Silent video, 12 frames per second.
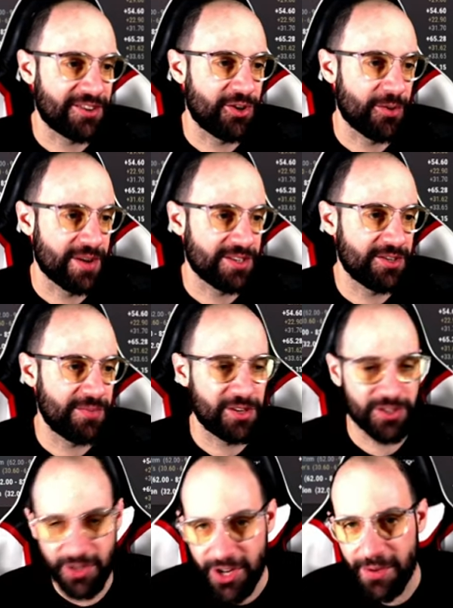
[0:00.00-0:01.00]
a Chronomancer,
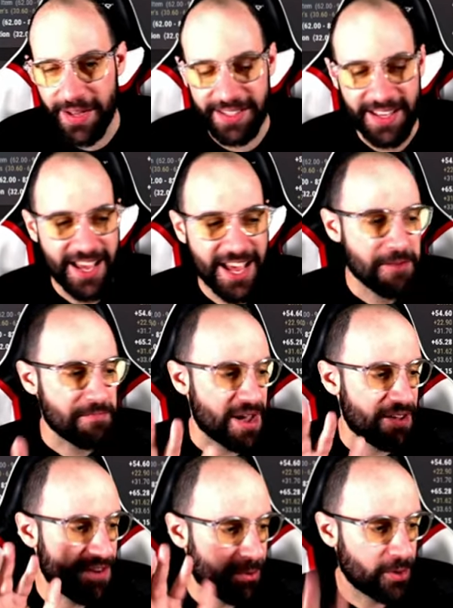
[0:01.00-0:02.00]
because you know that
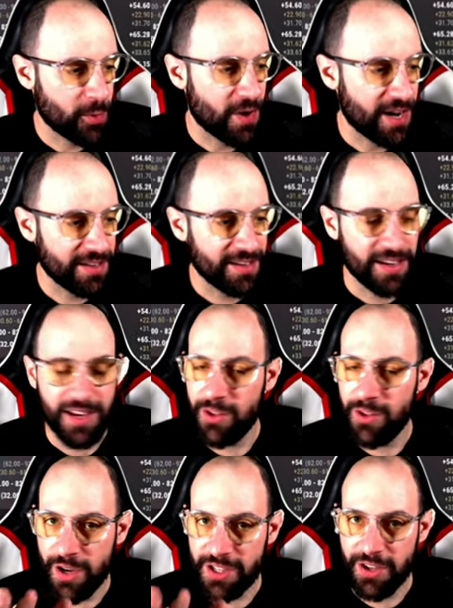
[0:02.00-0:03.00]
my favorite one,
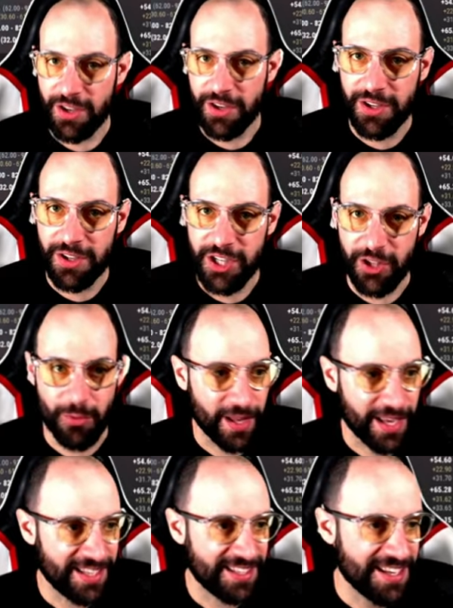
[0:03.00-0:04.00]
it was the Shadow
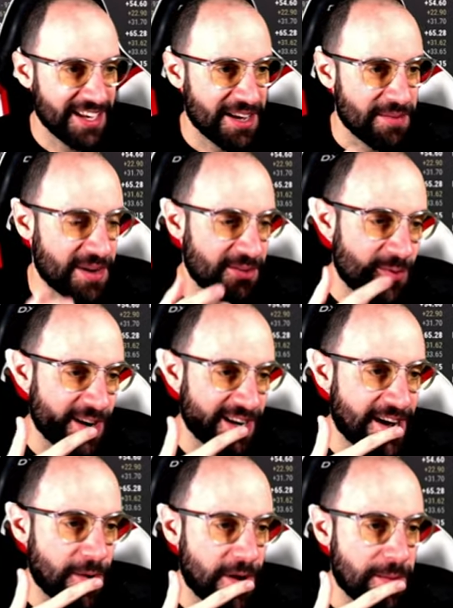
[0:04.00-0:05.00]
Blade, but right
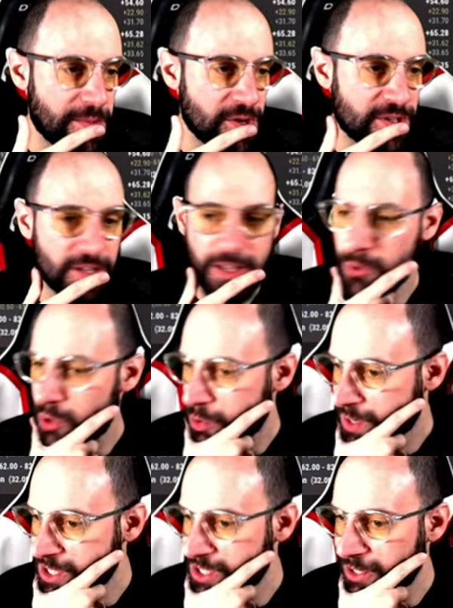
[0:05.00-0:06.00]
now I'm using the
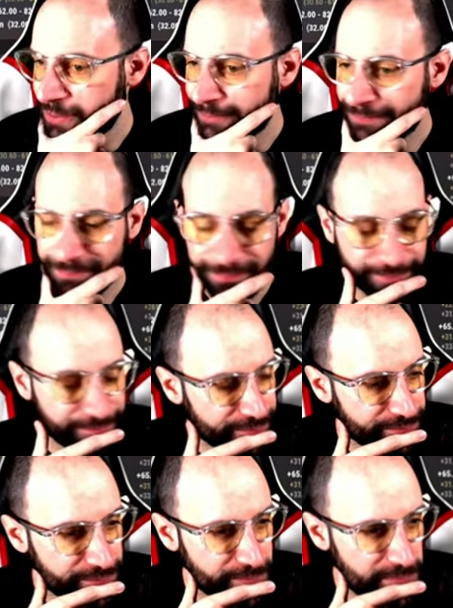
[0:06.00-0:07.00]
Chronomancer,
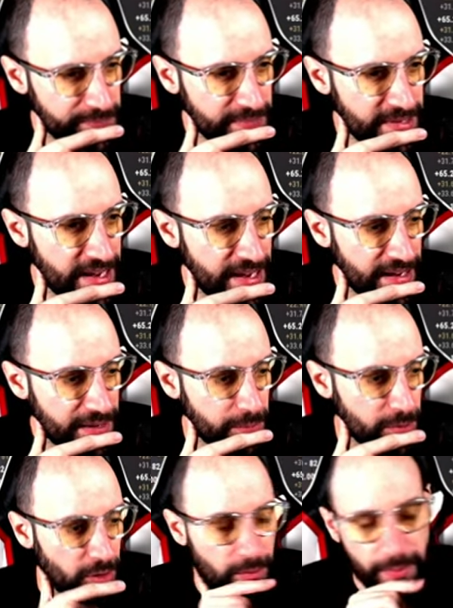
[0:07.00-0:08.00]

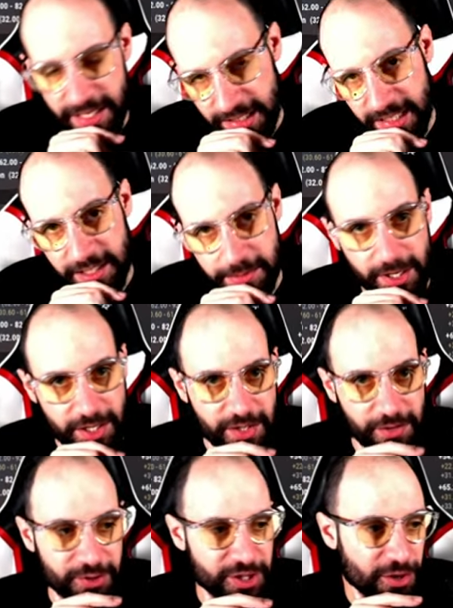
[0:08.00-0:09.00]
and well, basically it's because
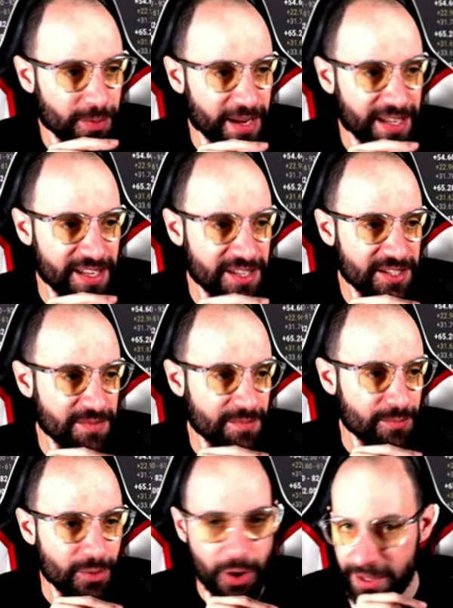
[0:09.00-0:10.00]
the Shadow Blade, it's
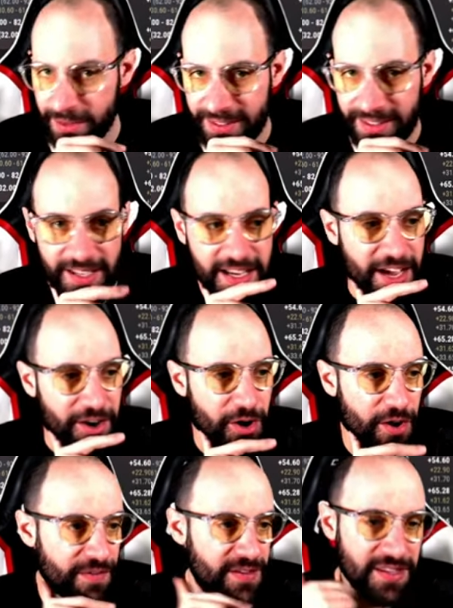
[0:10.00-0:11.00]
broken. I don't
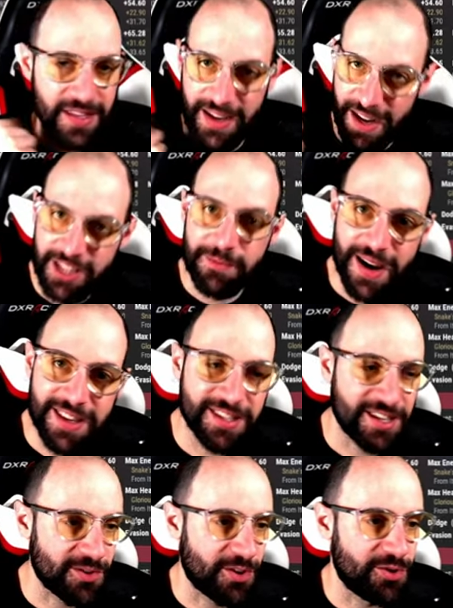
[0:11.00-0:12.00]
know if in the next patch
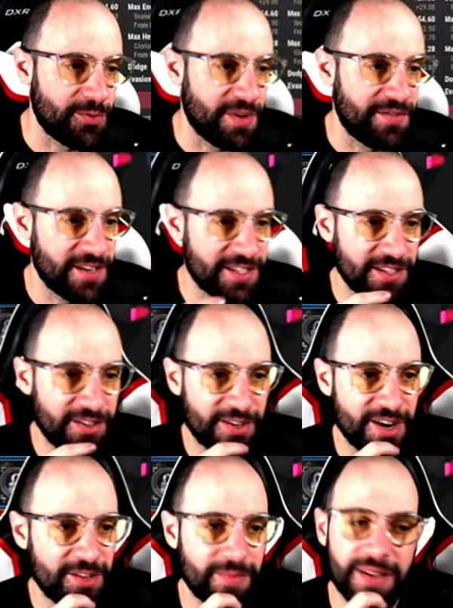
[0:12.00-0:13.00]
it's going to be fixed or
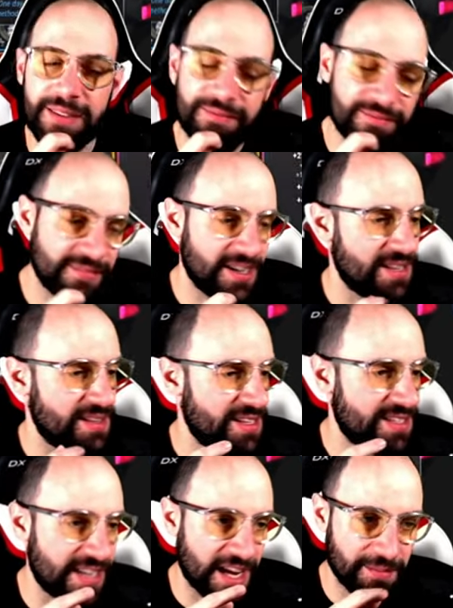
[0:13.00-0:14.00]
not, but at
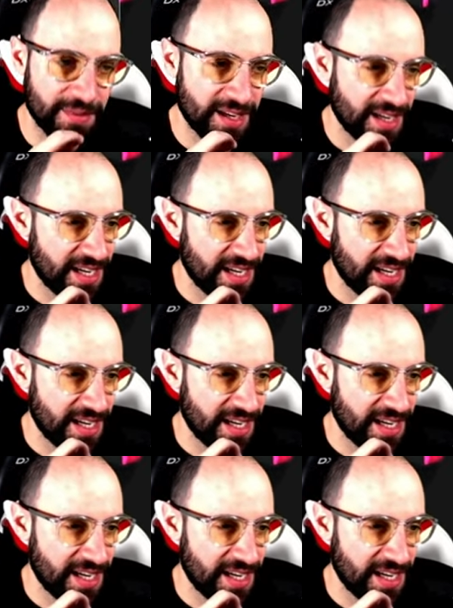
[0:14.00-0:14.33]
this time